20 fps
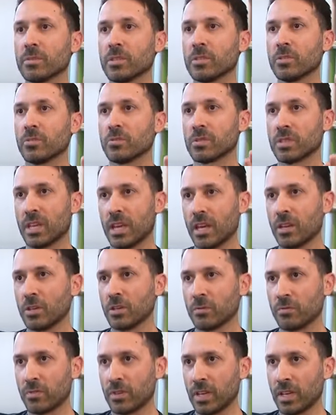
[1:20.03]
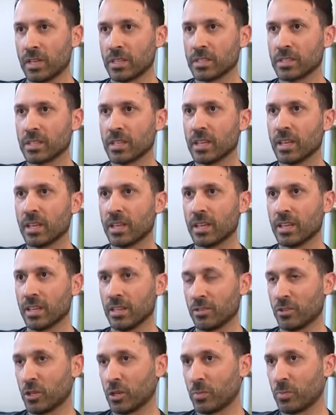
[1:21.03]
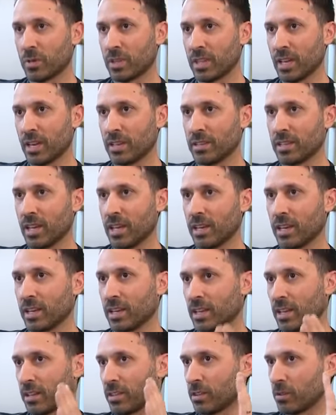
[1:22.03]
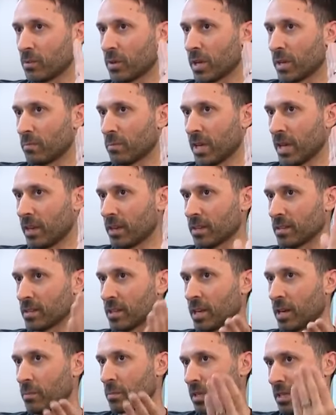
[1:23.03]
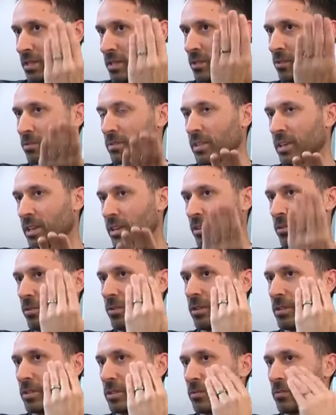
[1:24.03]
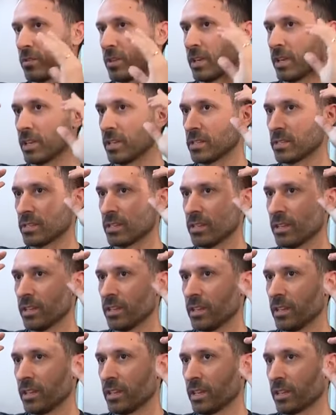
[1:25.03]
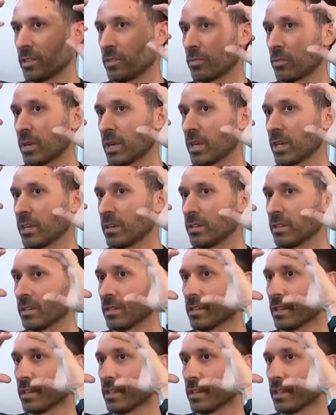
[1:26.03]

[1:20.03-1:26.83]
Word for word: to scan your face, interpret that data, get the right panoscopic tilt angle on your face, get the right